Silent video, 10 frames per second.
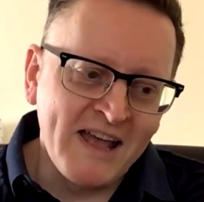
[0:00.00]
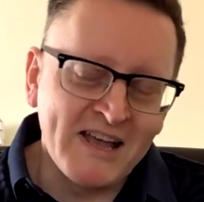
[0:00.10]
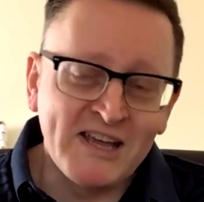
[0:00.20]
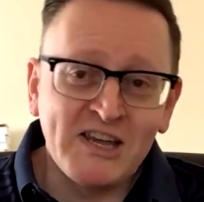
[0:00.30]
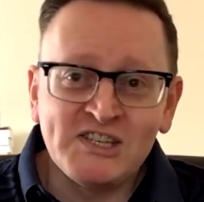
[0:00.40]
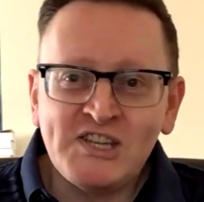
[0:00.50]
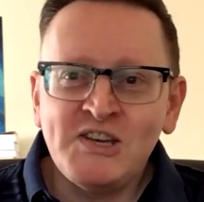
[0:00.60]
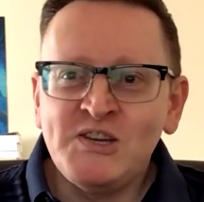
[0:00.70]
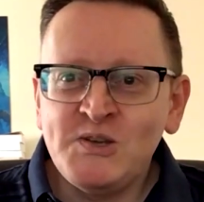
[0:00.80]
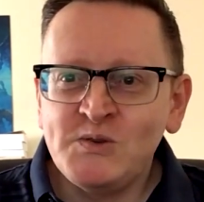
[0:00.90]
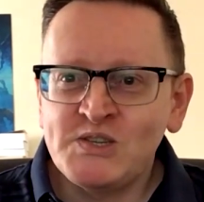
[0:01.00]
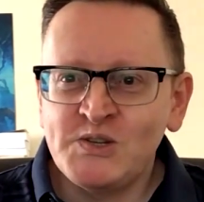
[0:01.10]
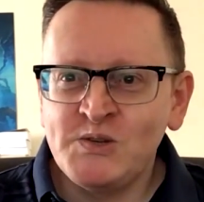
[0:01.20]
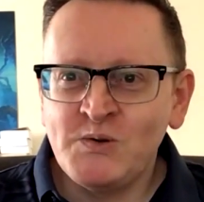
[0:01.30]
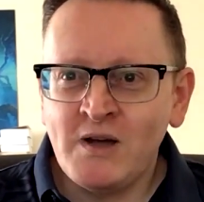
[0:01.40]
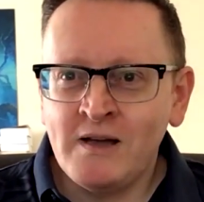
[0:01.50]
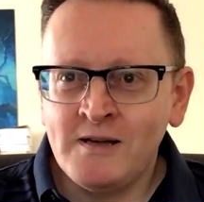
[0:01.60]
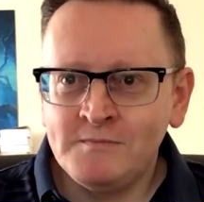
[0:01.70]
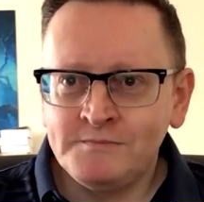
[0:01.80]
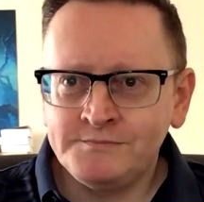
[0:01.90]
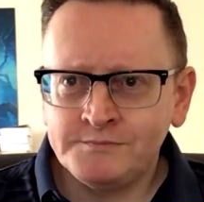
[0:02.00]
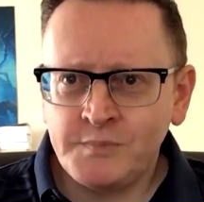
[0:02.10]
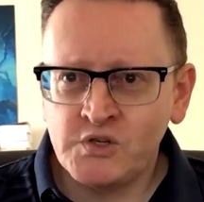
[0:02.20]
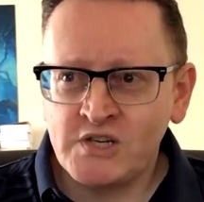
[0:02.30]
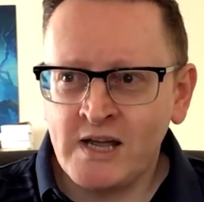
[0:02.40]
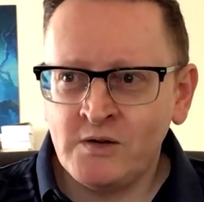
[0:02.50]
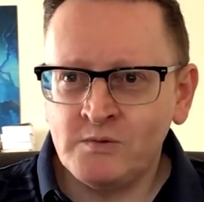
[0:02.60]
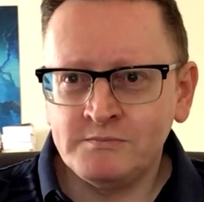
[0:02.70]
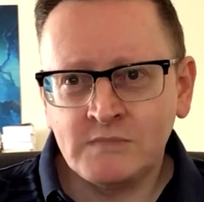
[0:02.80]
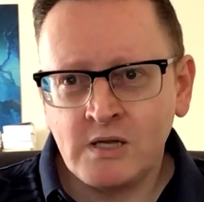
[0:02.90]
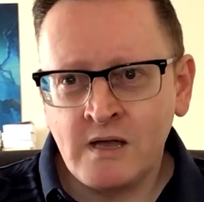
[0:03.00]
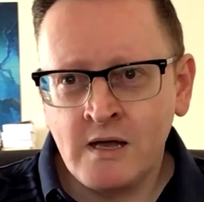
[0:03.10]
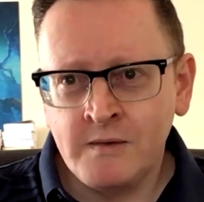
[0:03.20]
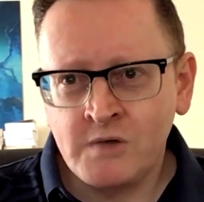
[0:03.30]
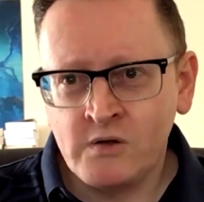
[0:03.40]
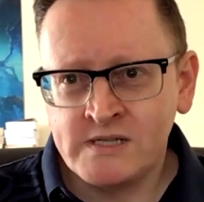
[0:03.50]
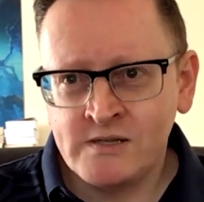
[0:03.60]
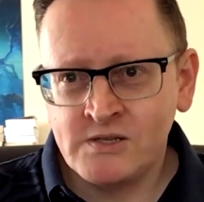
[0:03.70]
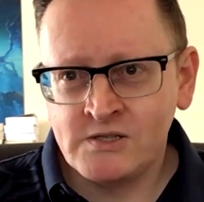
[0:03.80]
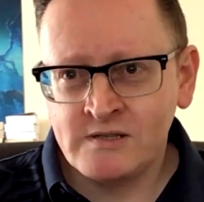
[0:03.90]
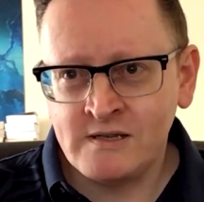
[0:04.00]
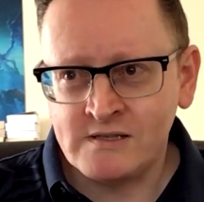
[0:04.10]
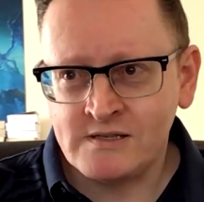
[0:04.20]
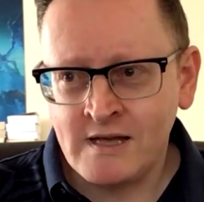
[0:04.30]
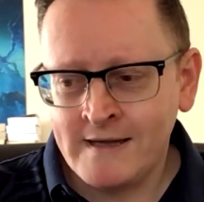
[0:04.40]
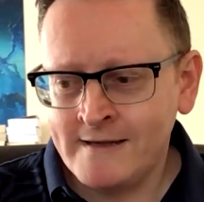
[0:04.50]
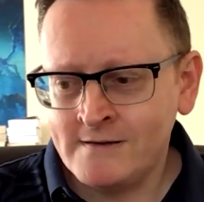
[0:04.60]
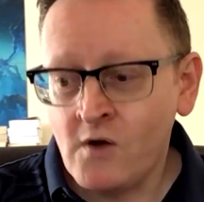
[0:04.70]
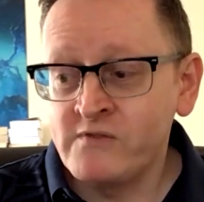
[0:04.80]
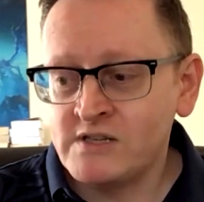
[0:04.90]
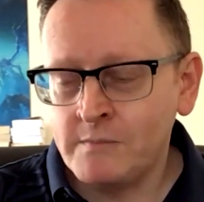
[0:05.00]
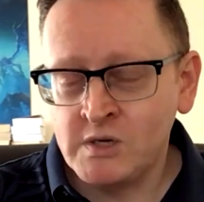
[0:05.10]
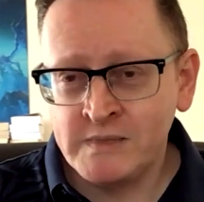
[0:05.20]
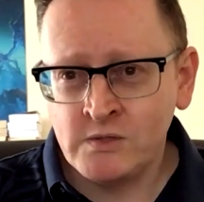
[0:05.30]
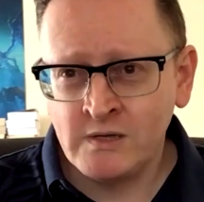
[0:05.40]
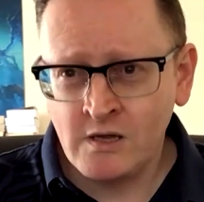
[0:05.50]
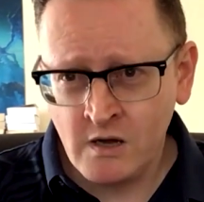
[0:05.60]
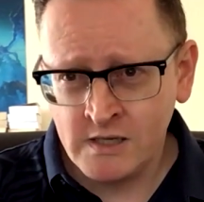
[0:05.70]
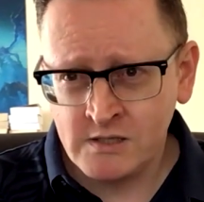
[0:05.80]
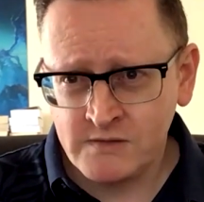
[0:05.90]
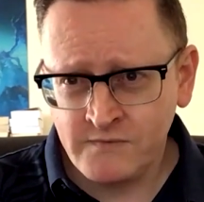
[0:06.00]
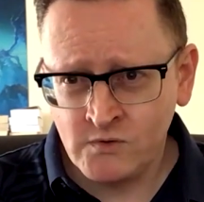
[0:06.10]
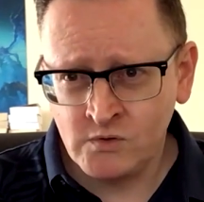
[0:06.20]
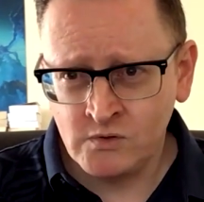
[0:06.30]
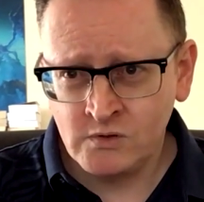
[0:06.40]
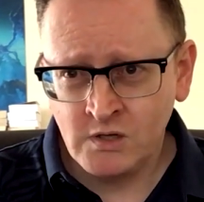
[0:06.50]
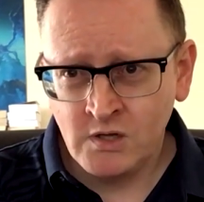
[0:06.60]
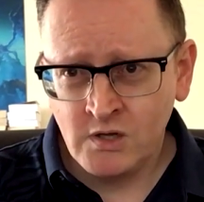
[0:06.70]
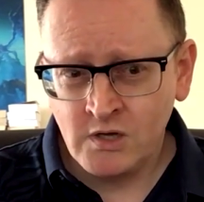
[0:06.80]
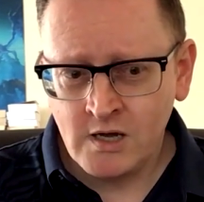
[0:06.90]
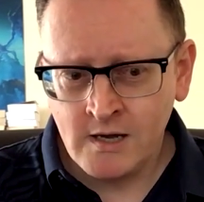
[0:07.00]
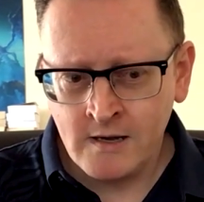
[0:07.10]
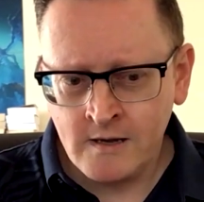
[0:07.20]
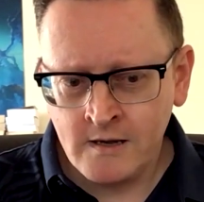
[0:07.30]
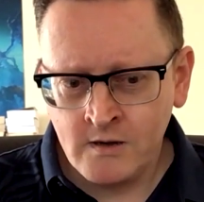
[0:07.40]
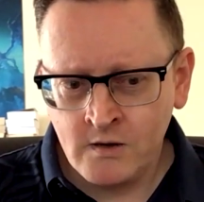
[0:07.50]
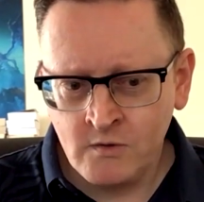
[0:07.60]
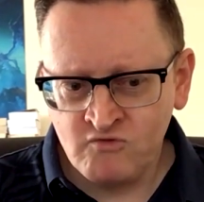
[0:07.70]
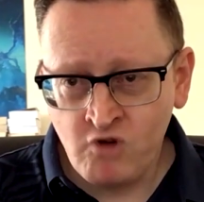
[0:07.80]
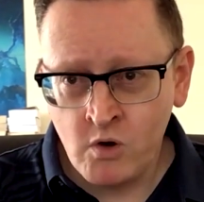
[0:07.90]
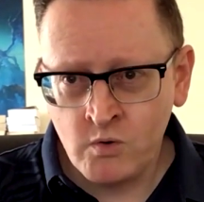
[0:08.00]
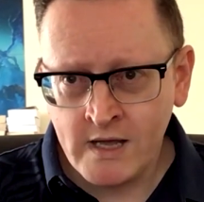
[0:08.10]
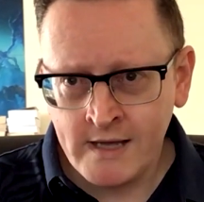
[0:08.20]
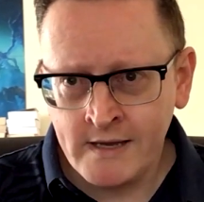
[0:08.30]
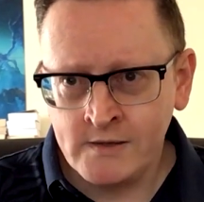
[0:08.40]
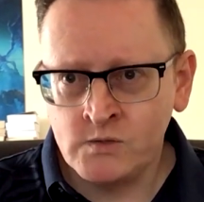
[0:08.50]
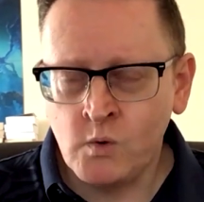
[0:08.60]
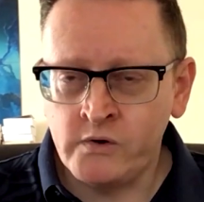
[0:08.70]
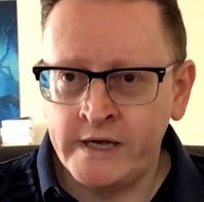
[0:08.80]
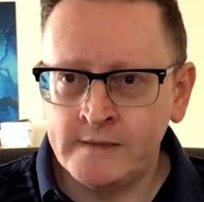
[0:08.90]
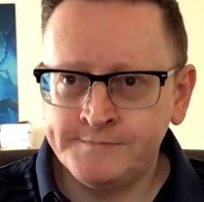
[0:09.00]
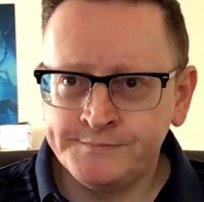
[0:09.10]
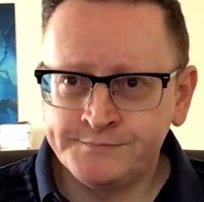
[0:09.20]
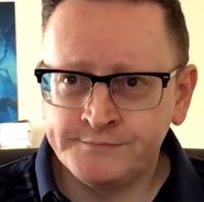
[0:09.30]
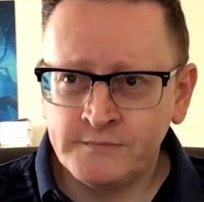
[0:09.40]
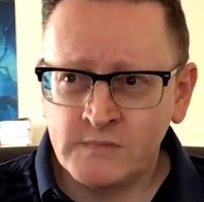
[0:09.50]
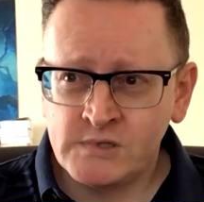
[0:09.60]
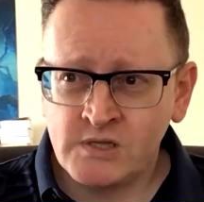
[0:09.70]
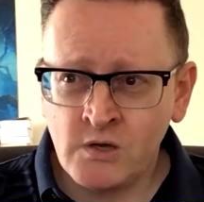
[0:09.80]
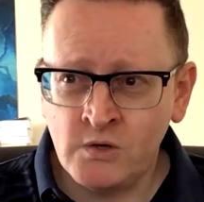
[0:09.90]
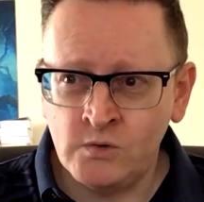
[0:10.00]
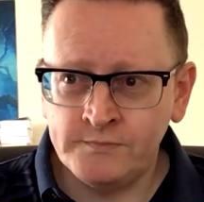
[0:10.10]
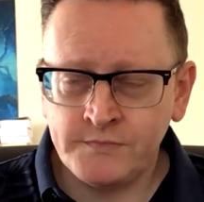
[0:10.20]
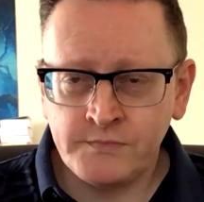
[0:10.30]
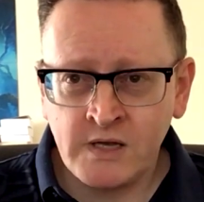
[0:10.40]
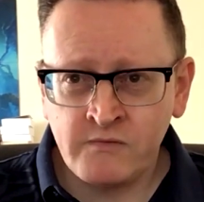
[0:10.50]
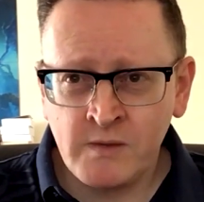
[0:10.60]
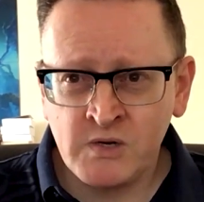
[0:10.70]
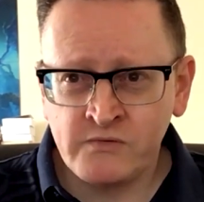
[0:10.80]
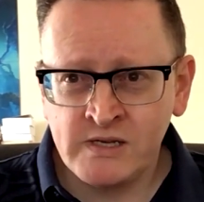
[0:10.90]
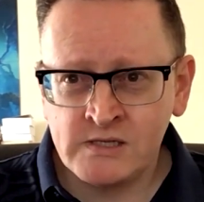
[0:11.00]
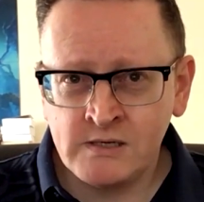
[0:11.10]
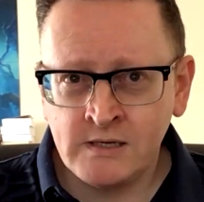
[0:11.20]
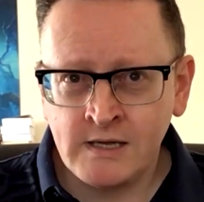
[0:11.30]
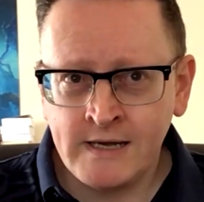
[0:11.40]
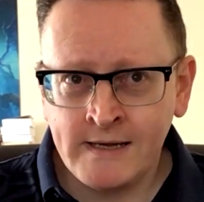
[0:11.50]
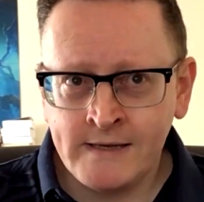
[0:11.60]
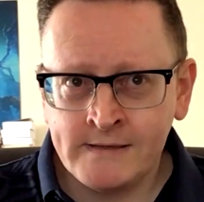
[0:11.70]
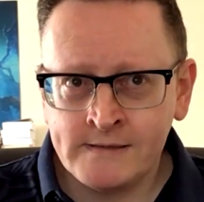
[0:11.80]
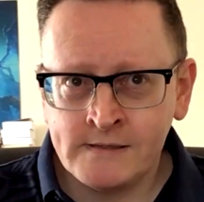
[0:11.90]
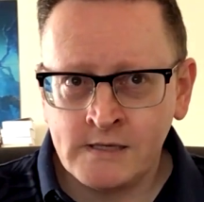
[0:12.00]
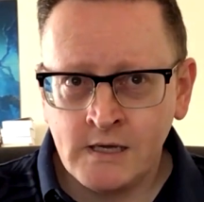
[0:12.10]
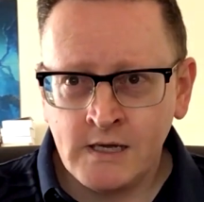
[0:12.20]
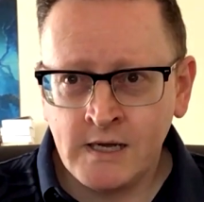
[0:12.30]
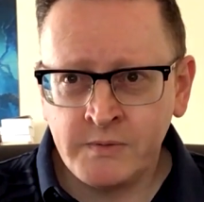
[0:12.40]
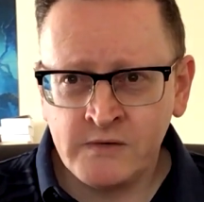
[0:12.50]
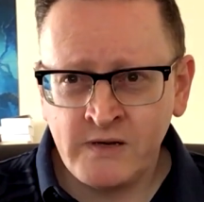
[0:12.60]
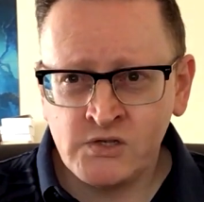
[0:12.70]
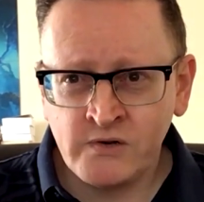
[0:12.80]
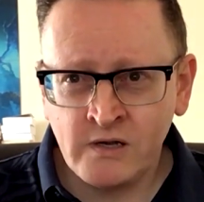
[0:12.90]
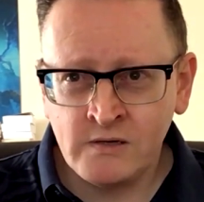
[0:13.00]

can continue to push out content such as this. And obviously I'm going to be doing guides for Rogue and Warrior. So thank you very much for listening, and happy adventuring,